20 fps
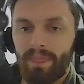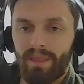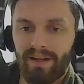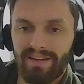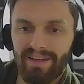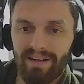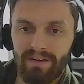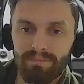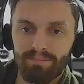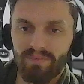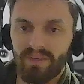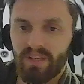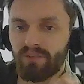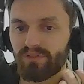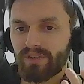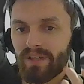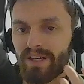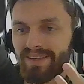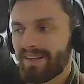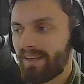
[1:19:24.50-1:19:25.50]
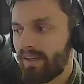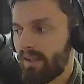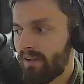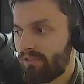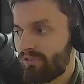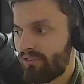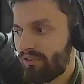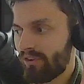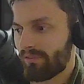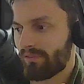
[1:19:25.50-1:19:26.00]
again, if not,
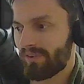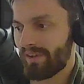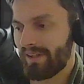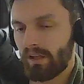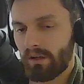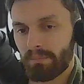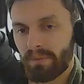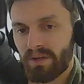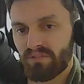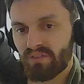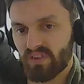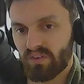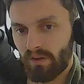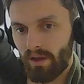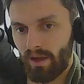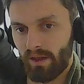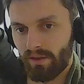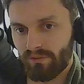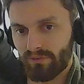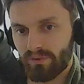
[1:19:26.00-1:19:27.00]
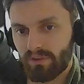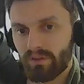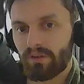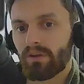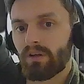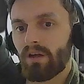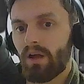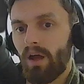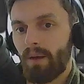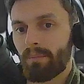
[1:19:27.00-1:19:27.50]
it's just a little bit of a test.
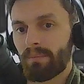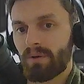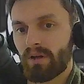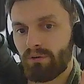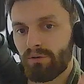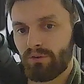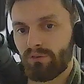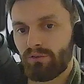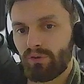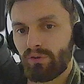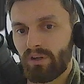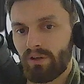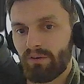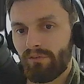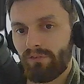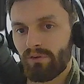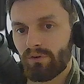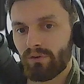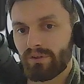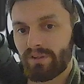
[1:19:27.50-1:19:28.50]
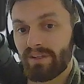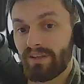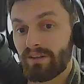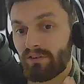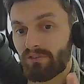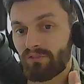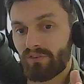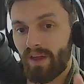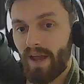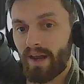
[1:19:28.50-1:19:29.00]
I'm going to give you the
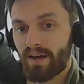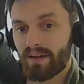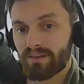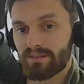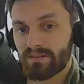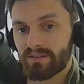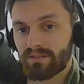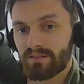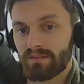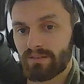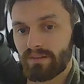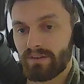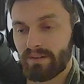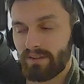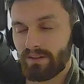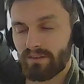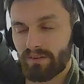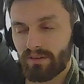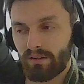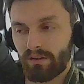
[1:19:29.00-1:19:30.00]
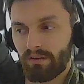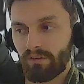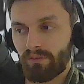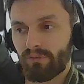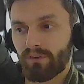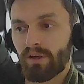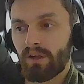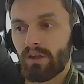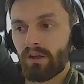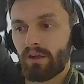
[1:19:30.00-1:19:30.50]
exact
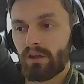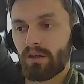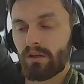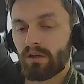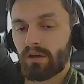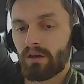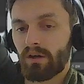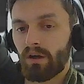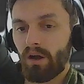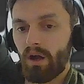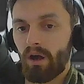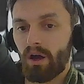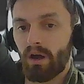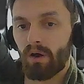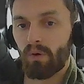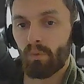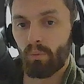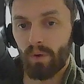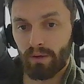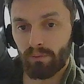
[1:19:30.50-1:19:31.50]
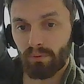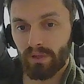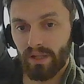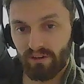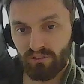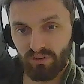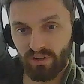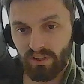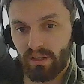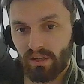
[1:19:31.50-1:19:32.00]
details when I will
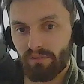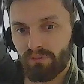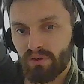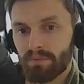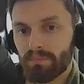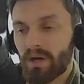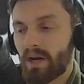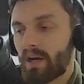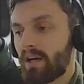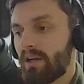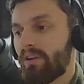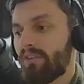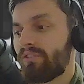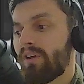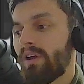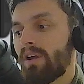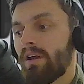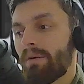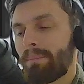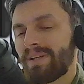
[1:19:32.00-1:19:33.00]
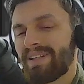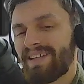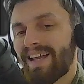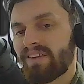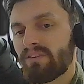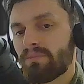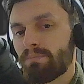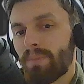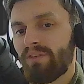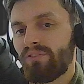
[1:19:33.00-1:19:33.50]
actually give it a bodies. But
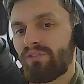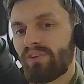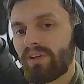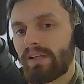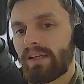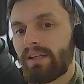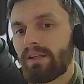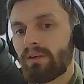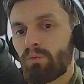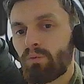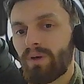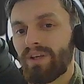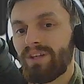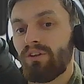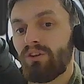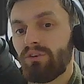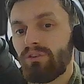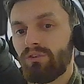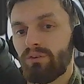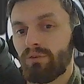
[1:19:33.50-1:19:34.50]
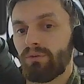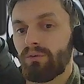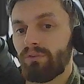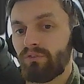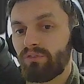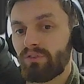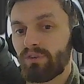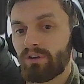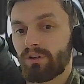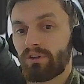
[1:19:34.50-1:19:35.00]
that's basically the way you
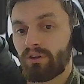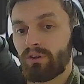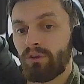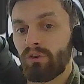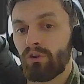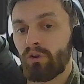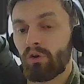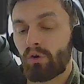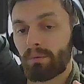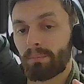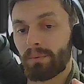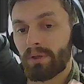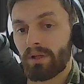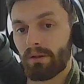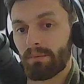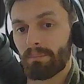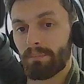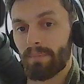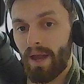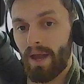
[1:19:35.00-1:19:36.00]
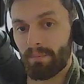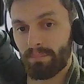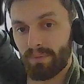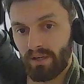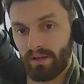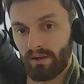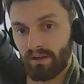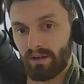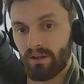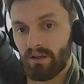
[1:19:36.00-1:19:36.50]
use normal
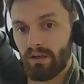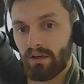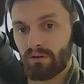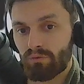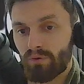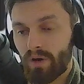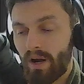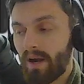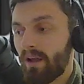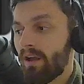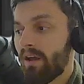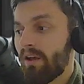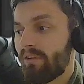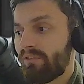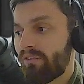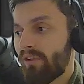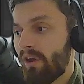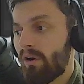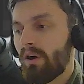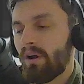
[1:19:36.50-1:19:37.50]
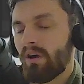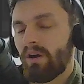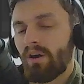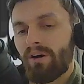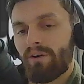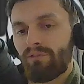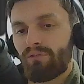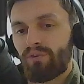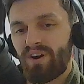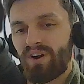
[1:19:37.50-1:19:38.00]
mapping, right? So
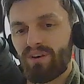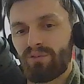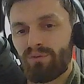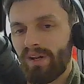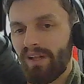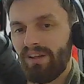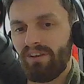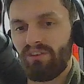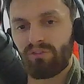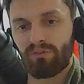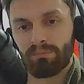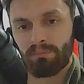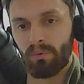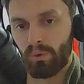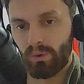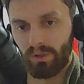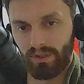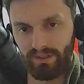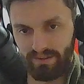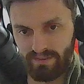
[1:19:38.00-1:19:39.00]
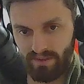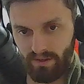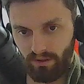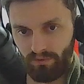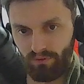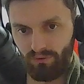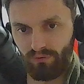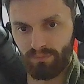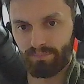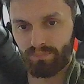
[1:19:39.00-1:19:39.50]
for really small
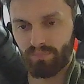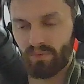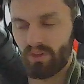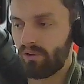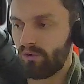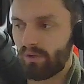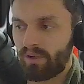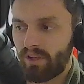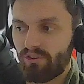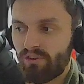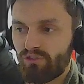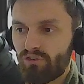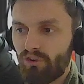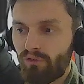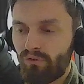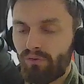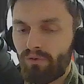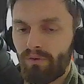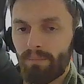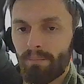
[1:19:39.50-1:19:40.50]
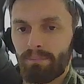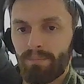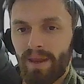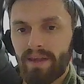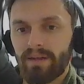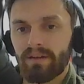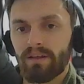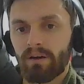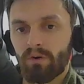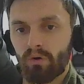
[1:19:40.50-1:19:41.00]
details, you can just
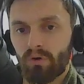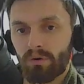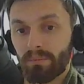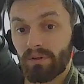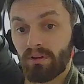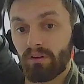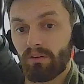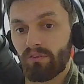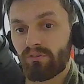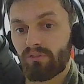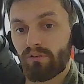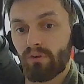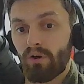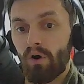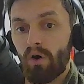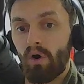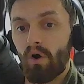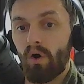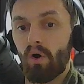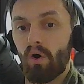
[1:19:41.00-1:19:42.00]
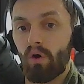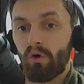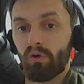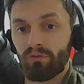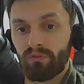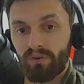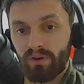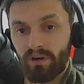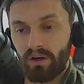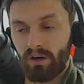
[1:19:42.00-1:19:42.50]
bake the normals
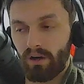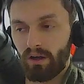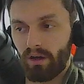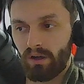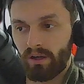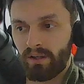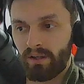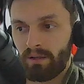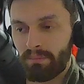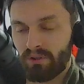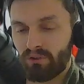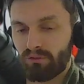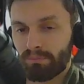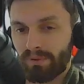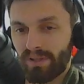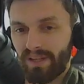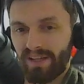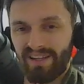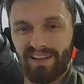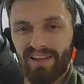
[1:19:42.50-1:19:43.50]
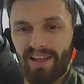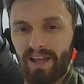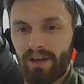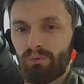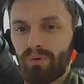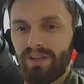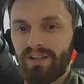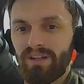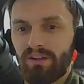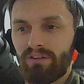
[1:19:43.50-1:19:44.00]
over an image plane
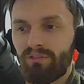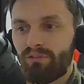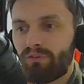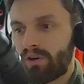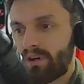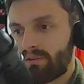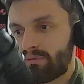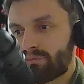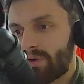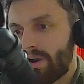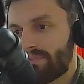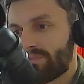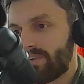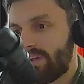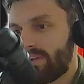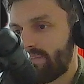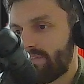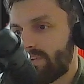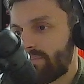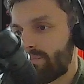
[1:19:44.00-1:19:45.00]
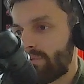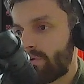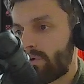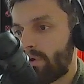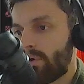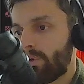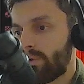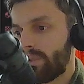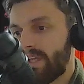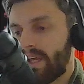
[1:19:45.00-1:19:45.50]
like we did for the roughness and
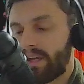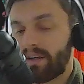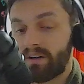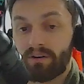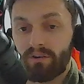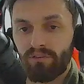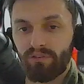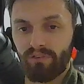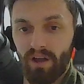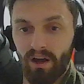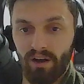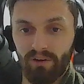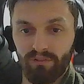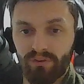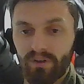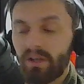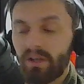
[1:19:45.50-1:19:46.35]
for all the other stuff.